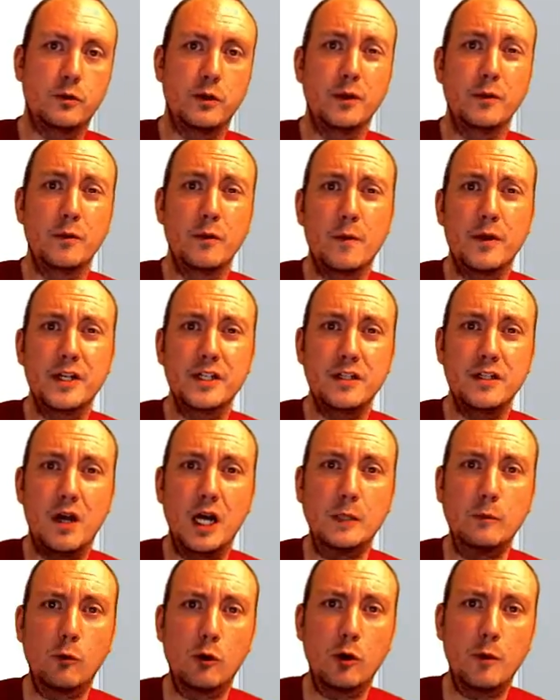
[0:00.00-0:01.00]
we want to talk
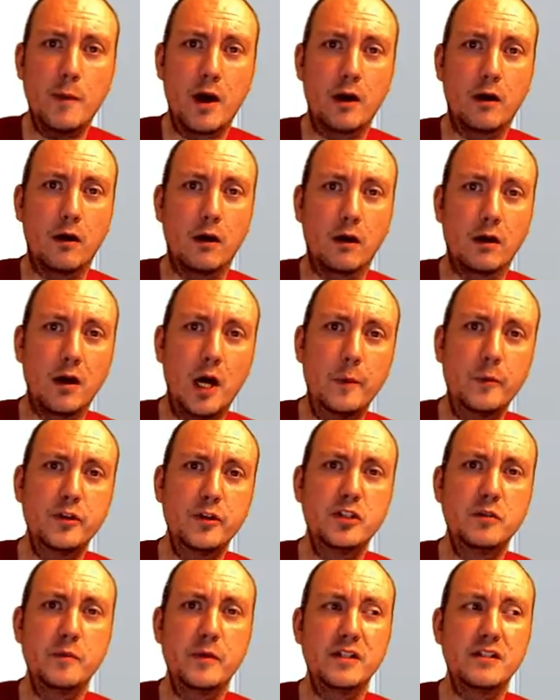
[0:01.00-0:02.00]
more about our
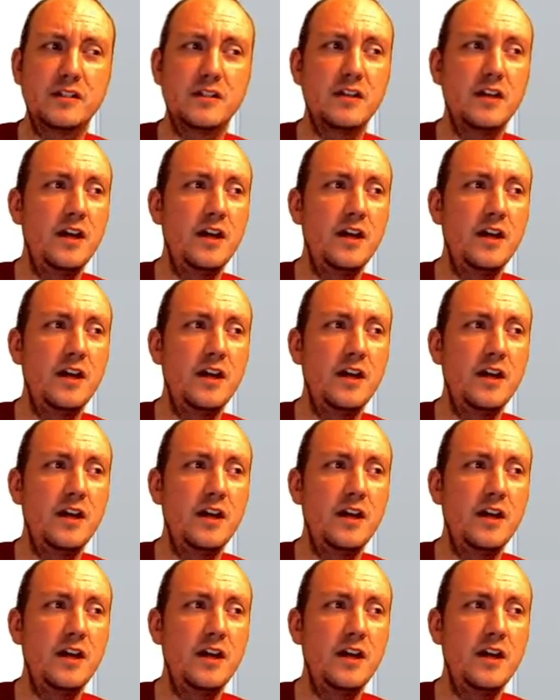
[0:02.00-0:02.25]
accomplishments,